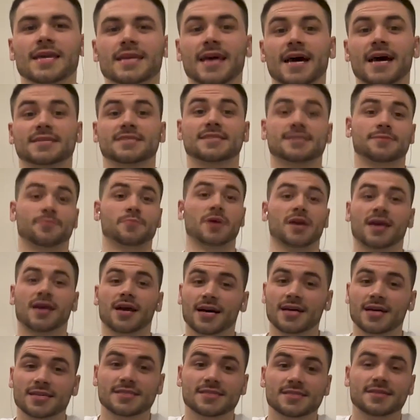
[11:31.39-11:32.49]
Yes,
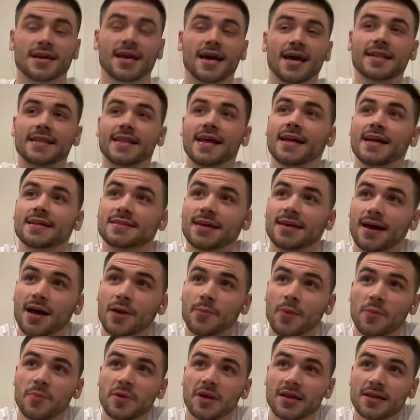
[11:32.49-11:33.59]
because at that
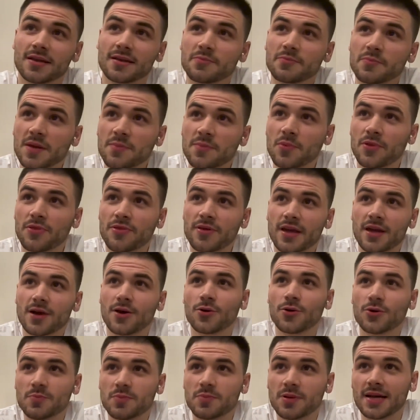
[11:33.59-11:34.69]
time, I mean, people think,
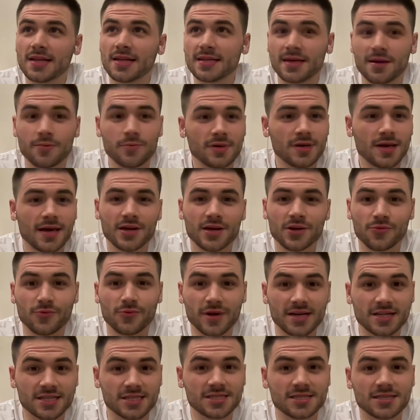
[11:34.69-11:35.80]
oh, you played in the NBA, you're
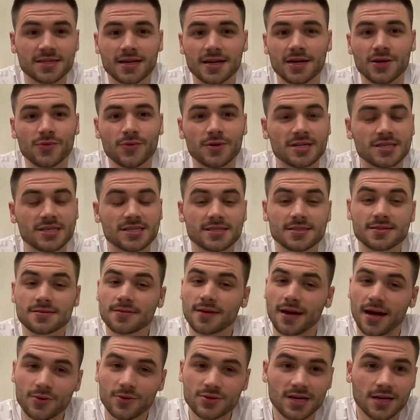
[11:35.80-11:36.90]
rich. It was
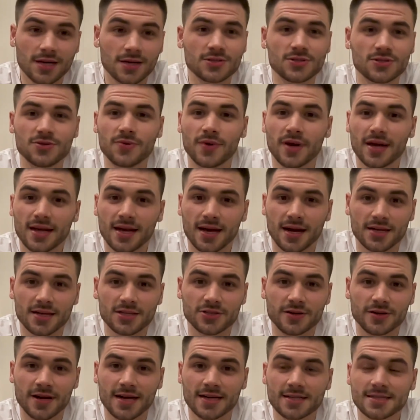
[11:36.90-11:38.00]
I was on a two way
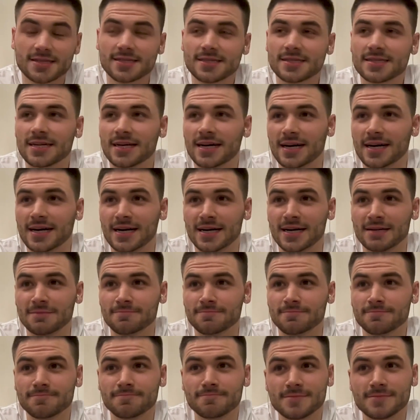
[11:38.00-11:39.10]
contract,
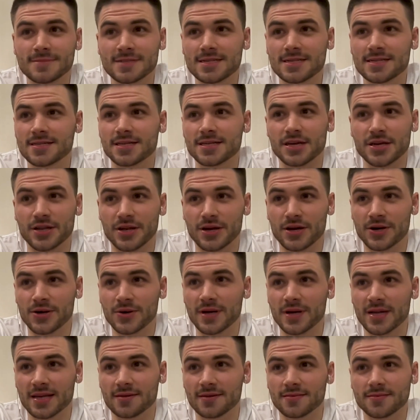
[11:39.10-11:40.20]
um, you
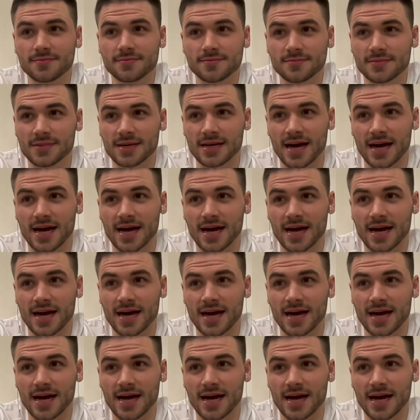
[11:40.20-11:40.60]
know, and